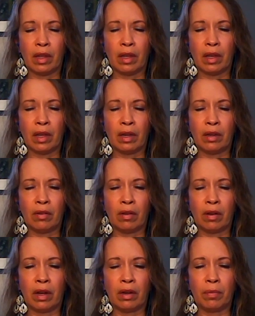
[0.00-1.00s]
and you're
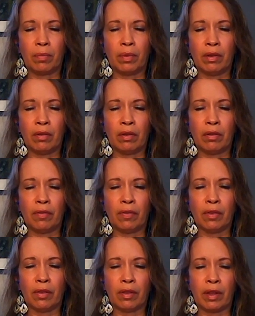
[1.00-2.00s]
on a
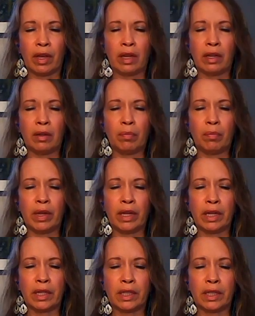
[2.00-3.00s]
beautiful sandy
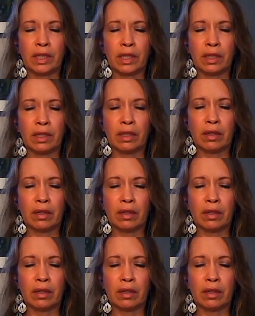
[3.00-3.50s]
beach,